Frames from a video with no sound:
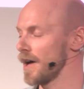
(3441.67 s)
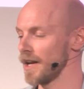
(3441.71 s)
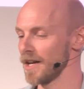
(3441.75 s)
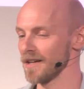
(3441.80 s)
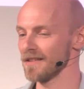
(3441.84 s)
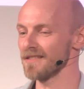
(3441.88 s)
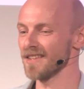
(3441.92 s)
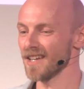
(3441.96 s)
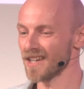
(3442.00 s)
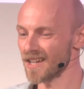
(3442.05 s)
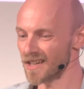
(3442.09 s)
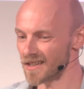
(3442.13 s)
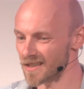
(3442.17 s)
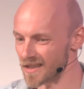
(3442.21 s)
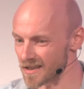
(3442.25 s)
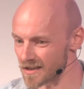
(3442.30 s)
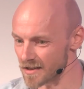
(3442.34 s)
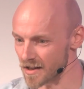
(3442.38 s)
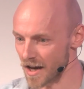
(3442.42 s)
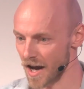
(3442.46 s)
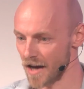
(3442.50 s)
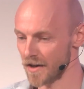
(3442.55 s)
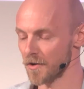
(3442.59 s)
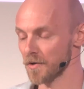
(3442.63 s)
And I think a
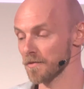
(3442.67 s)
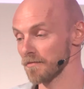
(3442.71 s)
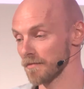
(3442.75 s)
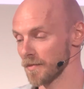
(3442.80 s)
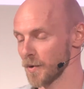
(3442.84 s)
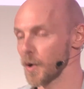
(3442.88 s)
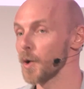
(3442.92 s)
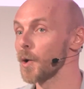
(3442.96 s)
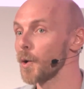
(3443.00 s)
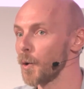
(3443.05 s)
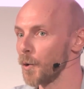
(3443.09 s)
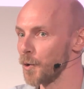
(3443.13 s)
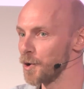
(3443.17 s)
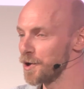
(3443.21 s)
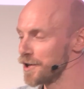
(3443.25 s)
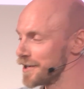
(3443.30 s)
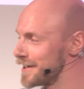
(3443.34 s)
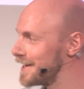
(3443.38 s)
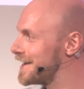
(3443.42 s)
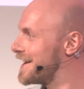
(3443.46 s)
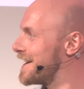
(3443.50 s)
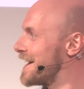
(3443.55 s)
designer could